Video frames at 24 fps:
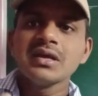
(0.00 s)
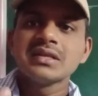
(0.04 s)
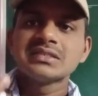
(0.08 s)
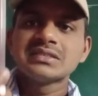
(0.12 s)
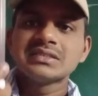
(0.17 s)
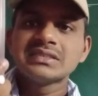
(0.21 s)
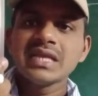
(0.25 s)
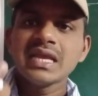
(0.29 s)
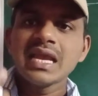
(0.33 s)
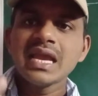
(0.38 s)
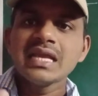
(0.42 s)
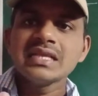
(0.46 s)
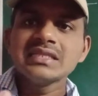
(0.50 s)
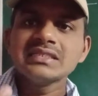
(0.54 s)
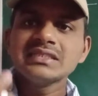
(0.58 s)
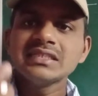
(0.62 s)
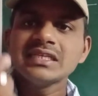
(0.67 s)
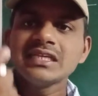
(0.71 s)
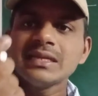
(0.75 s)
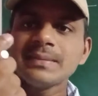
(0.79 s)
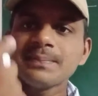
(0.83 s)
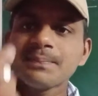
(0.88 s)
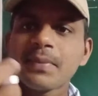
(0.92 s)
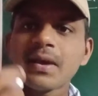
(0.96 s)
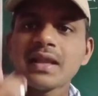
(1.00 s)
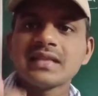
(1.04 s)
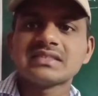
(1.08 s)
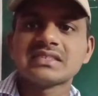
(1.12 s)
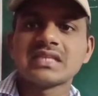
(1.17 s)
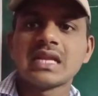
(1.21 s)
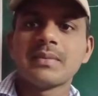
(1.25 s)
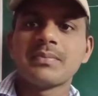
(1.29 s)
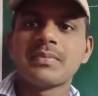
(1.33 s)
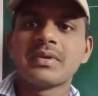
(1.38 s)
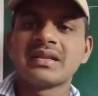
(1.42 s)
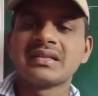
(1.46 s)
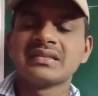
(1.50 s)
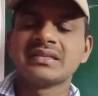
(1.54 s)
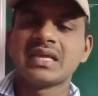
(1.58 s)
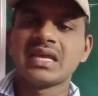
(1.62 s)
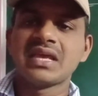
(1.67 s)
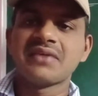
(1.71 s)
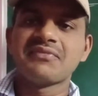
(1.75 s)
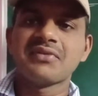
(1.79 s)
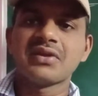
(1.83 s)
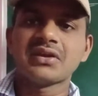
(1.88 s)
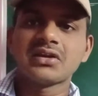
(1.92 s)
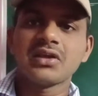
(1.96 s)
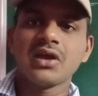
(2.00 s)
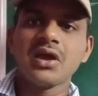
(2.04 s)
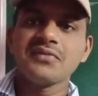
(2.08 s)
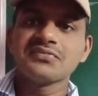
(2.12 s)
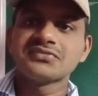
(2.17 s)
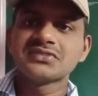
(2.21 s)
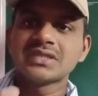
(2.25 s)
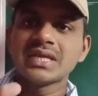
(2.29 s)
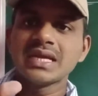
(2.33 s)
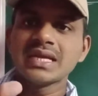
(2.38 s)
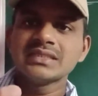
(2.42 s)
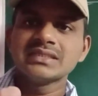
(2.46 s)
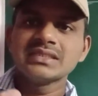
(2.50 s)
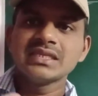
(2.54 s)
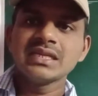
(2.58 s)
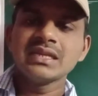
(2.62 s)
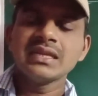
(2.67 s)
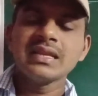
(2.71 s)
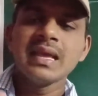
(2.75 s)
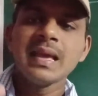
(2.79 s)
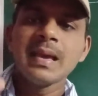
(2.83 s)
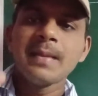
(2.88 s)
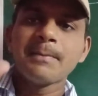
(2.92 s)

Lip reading: change in pulse number. The effect of change in